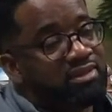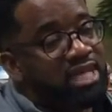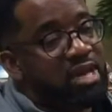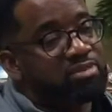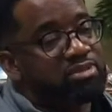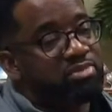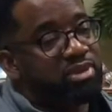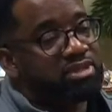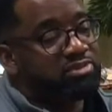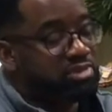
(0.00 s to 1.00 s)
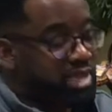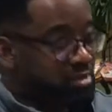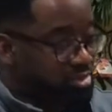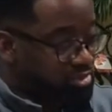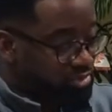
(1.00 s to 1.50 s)
The absence of pressure will
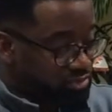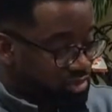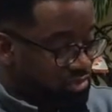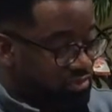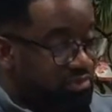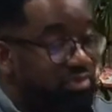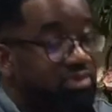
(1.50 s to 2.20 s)
not produce growth.